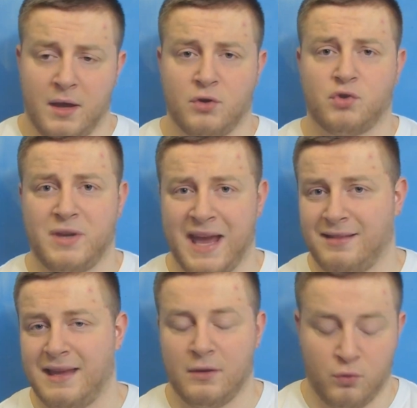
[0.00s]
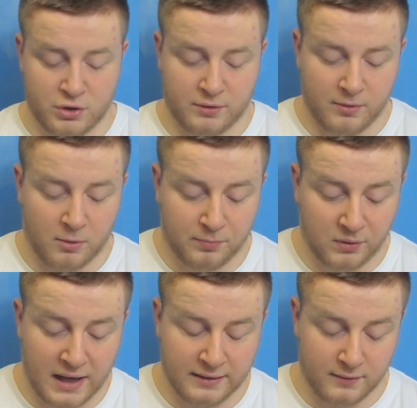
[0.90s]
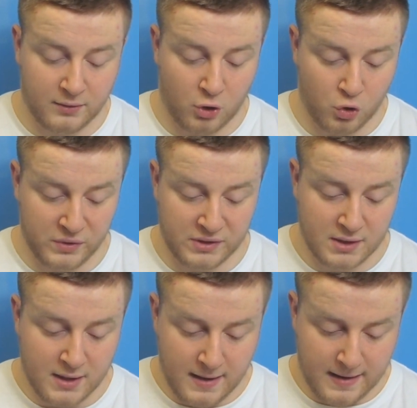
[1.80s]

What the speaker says: So yeah, deloads are planned always.